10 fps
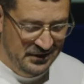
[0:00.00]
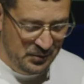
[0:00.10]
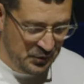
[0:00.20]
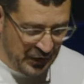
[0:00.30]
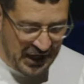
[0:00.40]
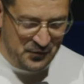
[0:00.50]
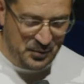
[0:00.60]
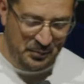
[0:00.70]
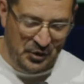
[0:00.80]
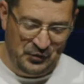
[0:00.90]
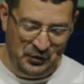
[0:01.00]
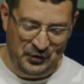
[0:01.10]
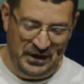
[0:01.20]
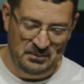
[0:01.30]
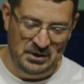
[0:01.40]
We far from a perfect
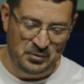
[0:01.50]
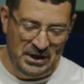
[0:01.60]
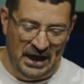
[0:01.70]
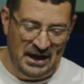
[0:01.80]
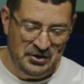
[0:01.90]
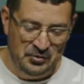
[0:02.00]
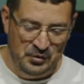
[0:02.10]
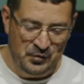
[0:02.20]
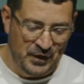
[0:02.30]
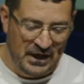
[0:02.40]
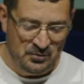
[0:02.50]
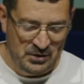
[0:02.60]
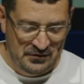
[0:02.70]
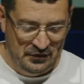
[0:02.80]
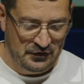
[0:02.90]
family. We argue, we fight, we
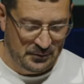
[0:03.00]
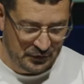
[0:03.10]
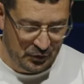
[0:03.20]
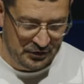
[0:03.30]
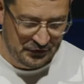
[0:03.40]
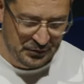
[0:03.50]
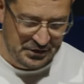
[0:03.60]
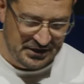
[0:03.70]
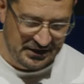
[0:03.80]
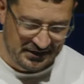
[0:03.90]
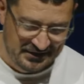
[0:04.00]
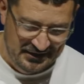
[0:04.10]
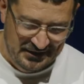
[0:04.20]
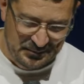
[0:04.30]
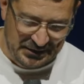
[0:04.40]
even stop talking to each other.
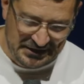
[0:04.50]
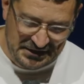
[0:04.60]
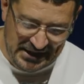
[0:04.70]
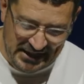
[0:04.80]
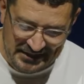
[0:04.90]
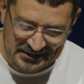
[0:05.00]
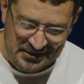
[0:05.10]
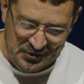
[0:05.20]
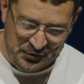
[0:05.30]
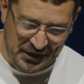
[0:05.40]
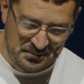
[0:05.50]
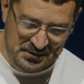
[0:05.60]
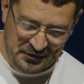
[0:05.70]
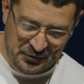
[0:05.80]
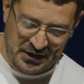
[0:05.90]
But in the end, family
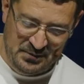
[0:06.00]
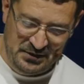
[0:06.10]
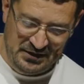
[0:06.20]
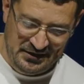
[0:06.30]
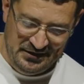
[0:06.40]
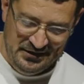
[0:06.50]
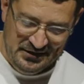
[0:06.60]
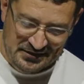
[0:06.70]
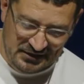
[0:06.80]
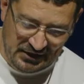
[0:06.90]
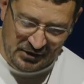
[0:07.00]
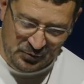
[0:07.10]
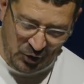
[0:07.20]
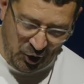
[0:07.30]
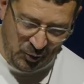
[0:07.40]
is family. The love
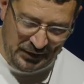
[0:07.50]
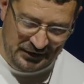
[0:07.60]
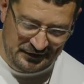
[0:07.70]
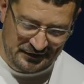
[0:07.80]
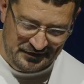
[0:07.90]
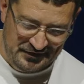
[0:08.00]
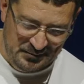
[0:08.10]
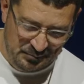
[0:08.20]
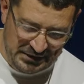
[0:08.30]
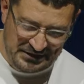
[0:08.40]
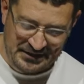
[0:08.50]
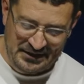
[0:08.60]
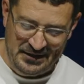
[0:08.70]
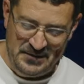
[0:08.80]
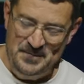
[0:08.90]
will always be
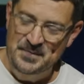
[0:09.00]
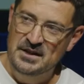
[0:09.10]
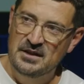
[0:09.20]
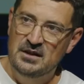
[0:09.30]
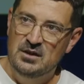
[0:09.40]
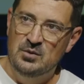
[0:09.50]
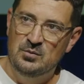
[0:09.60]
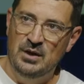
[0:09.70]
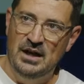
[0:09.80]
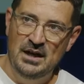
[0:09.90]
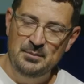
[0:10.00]
there. Why?